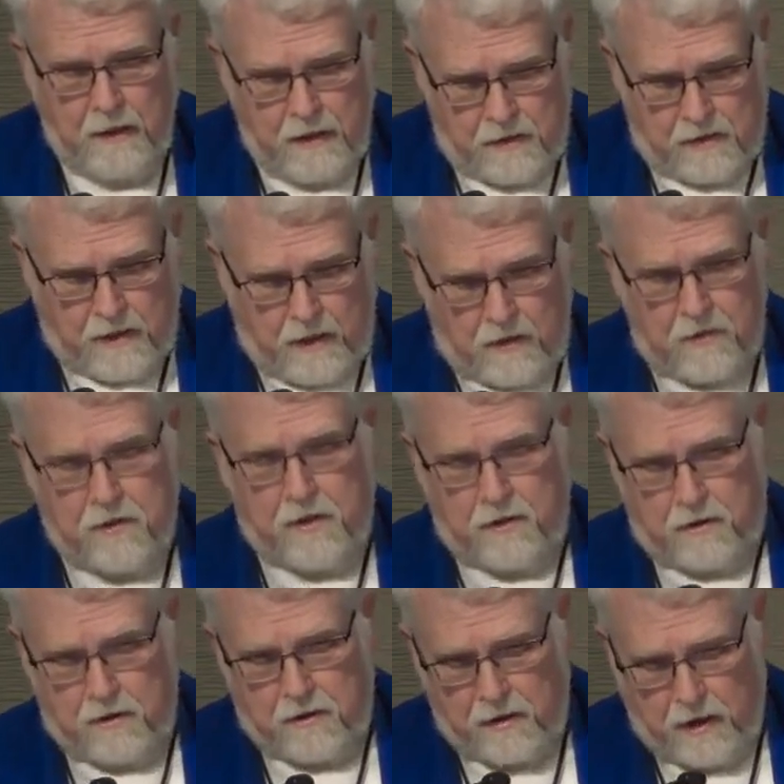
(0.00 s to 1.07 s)
He tells
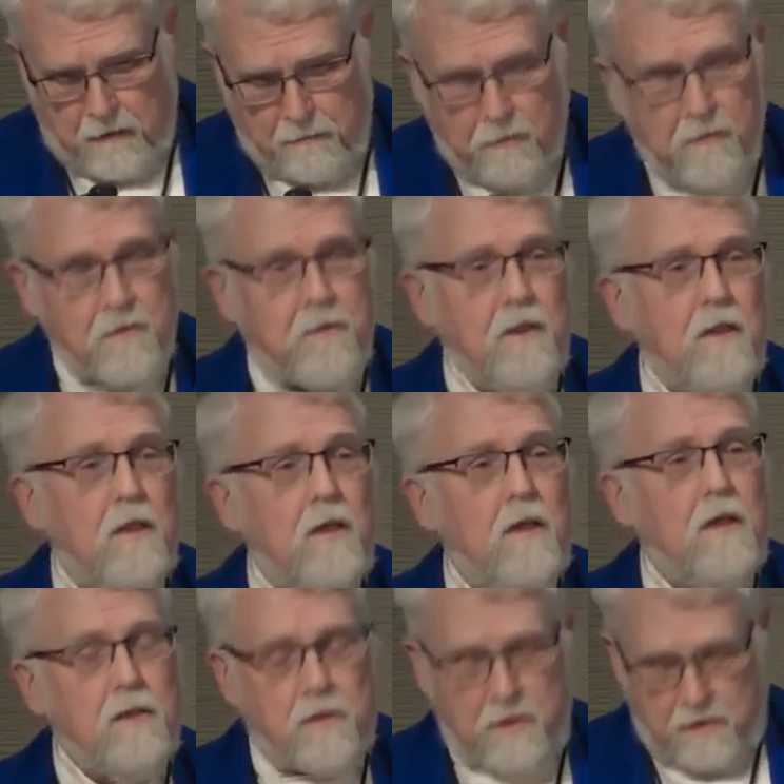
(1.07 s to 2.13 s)
his disciples
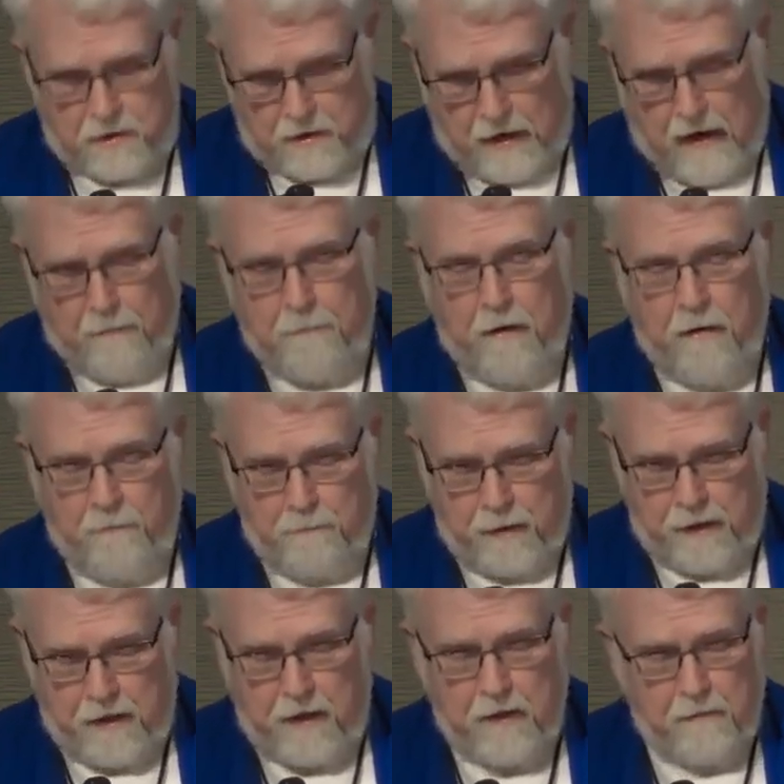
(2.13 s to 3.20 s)
to stop
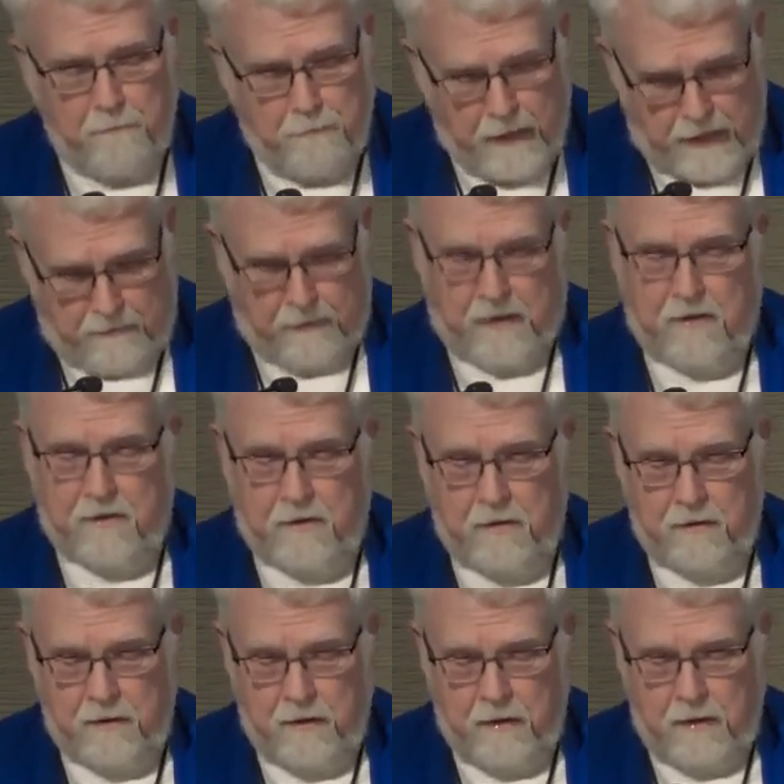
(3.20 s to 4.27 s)
being babies
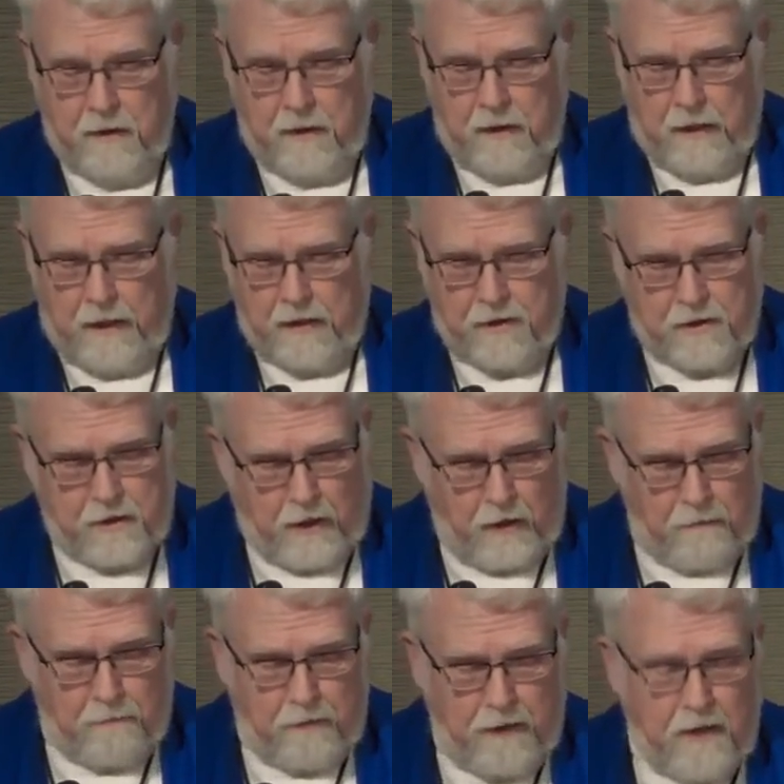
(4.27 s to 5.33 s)
and
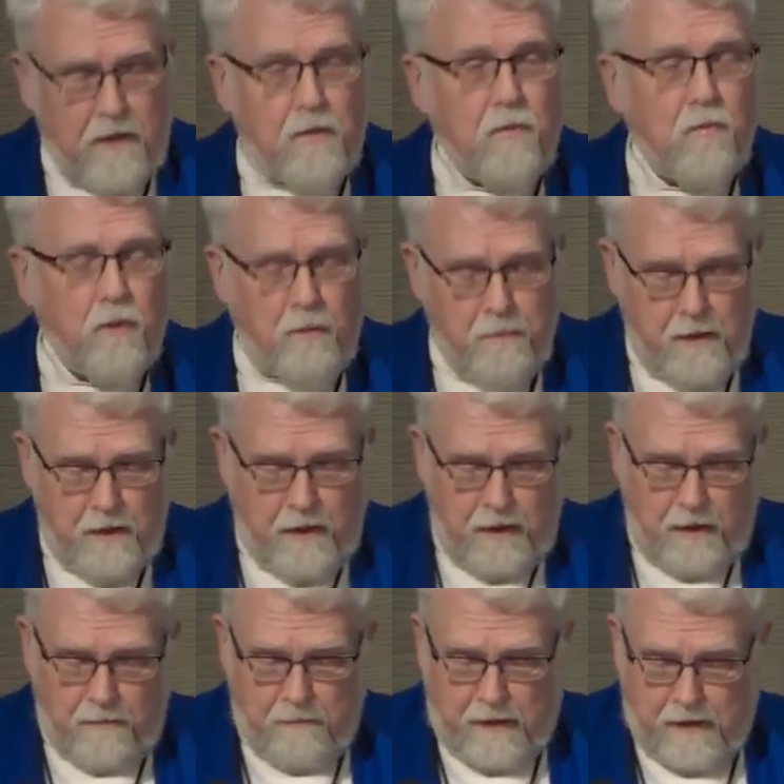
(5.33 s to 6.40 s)
start being women
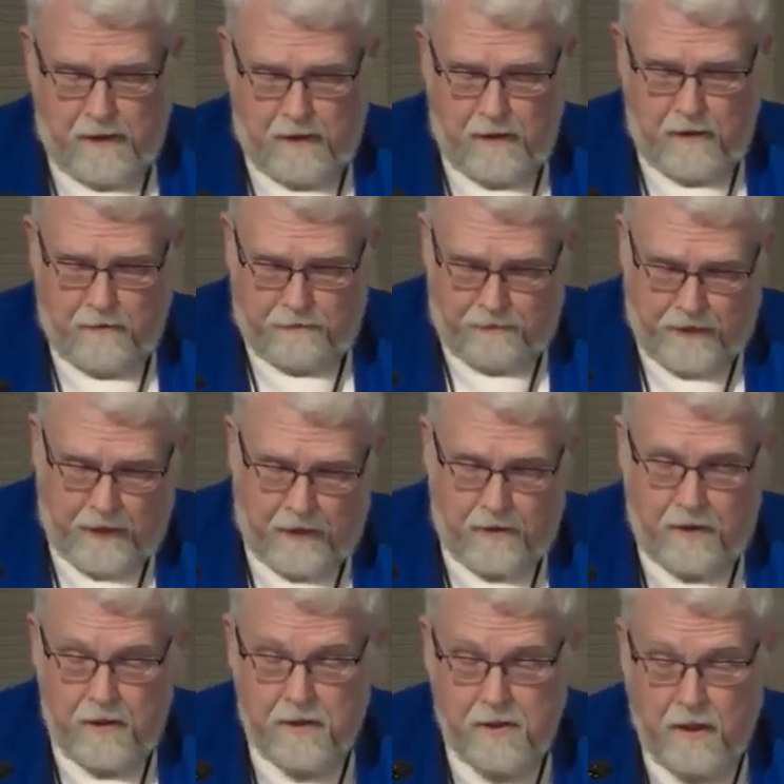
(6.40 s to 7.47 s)
and men of
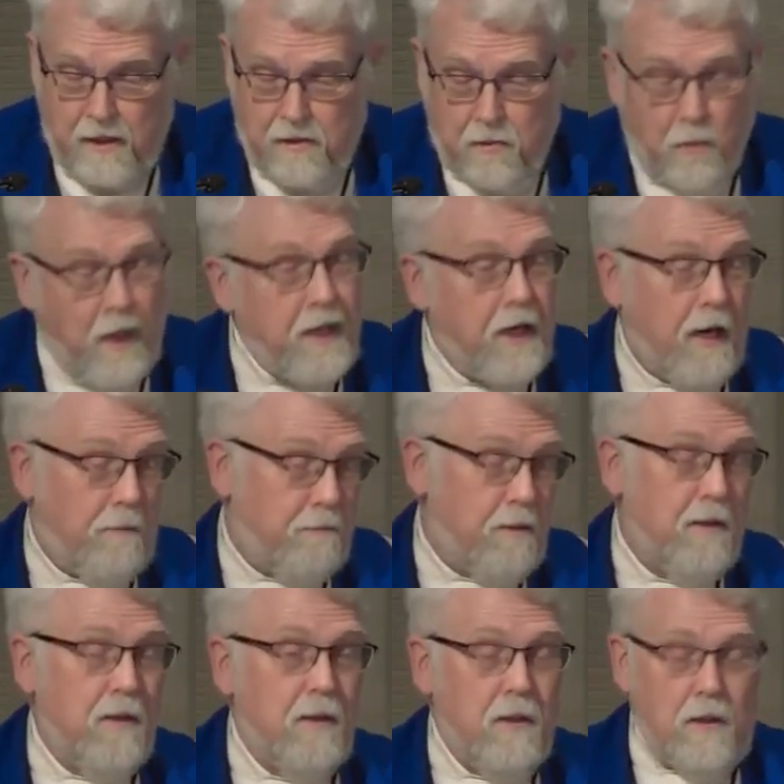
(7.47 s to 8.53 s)
faith. He says, wake up,
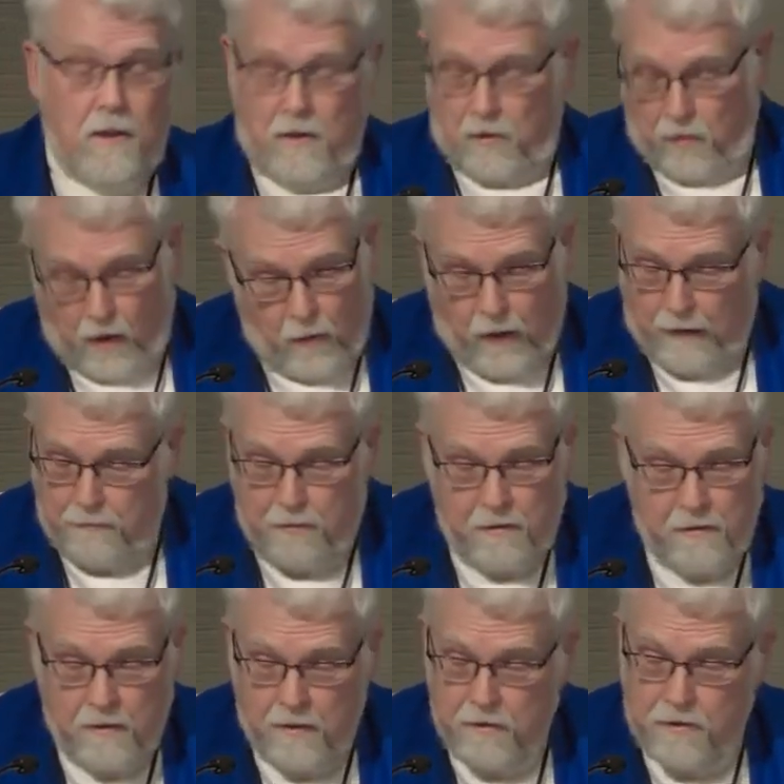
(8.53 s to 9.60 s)
grow
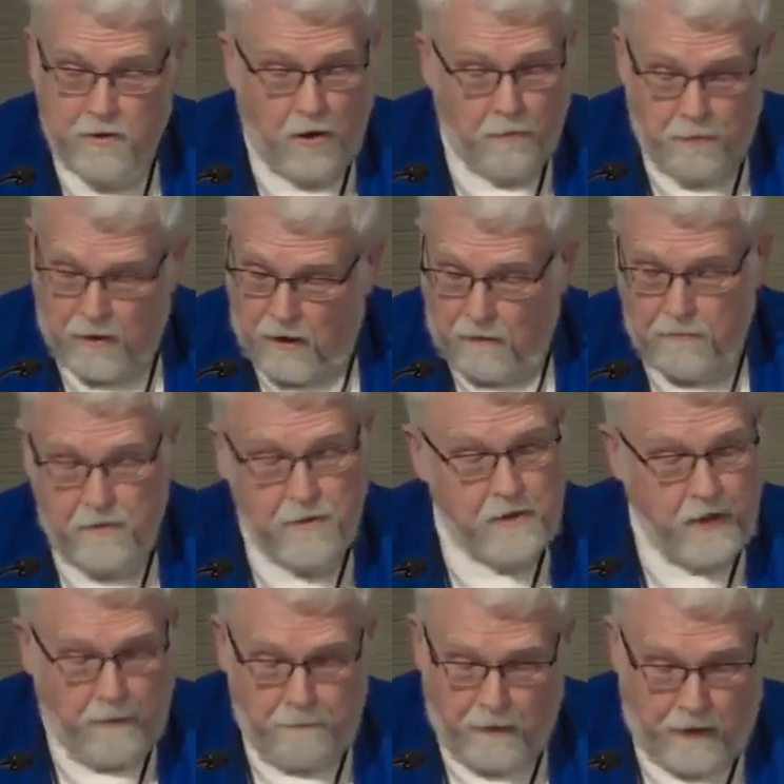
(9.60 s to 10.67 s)
up, sober up,
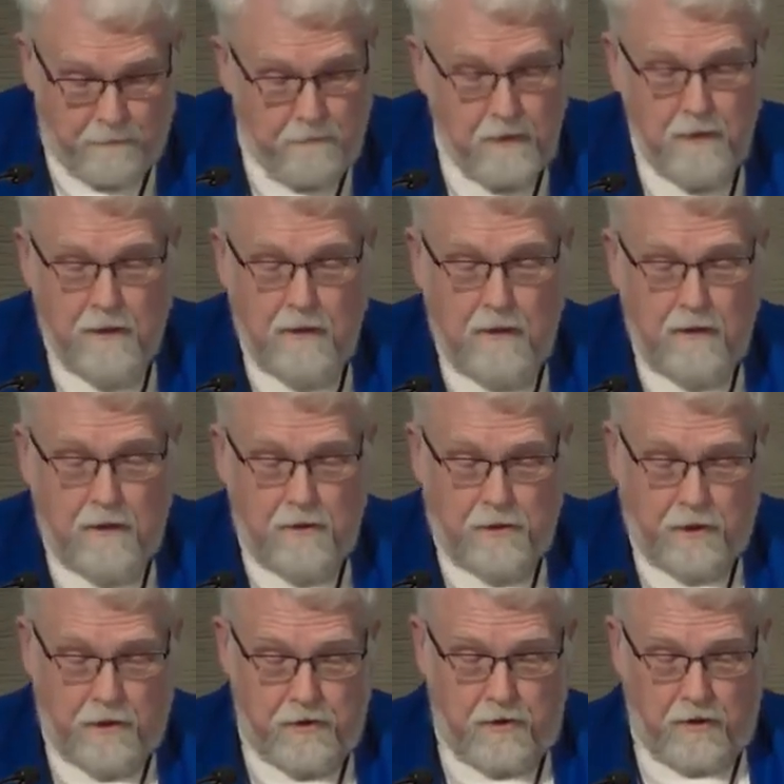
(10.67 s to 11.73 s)
step up,
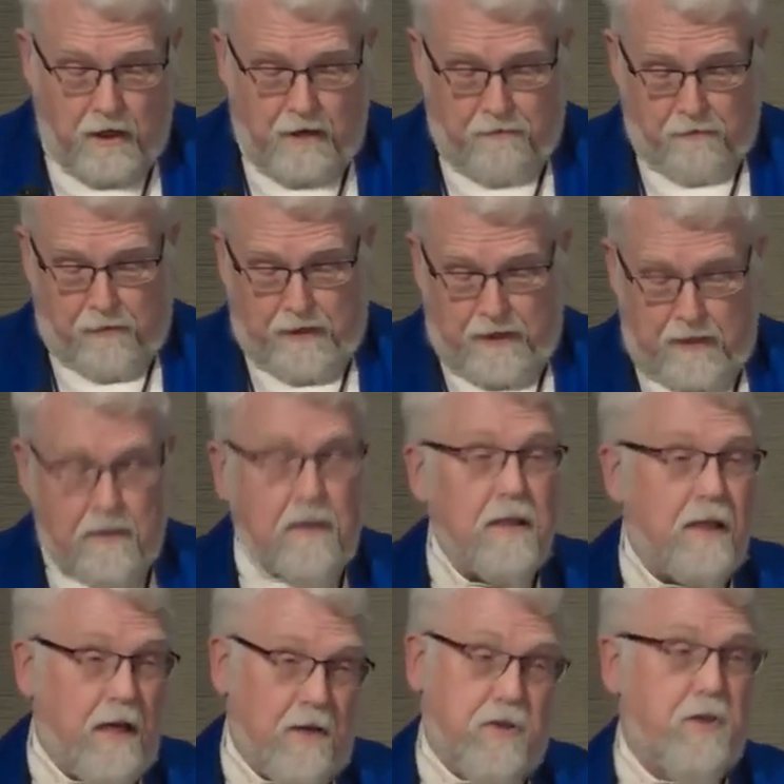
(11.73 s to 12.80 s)
turn your life around,
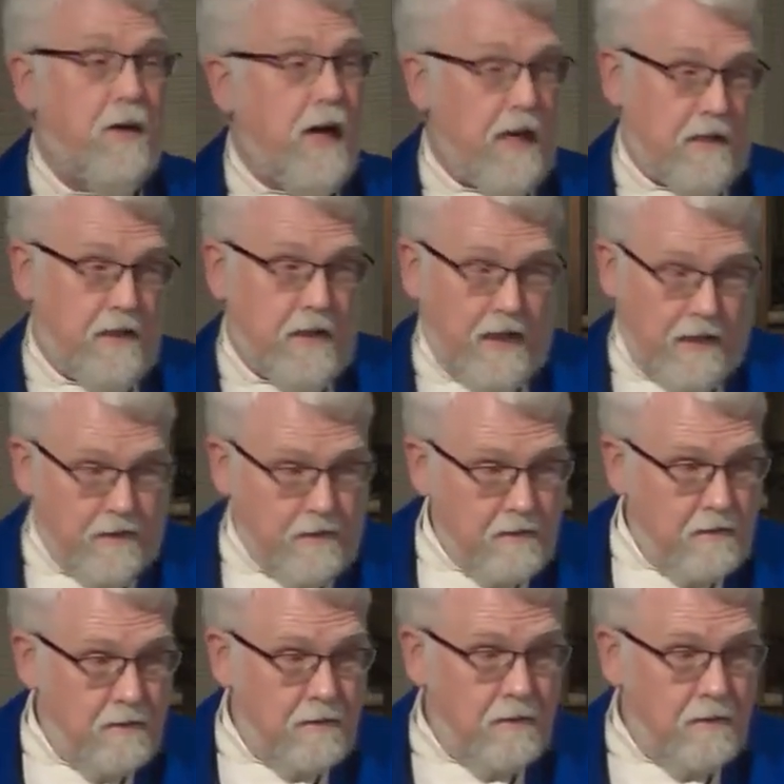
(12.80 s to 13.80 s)
get your act together.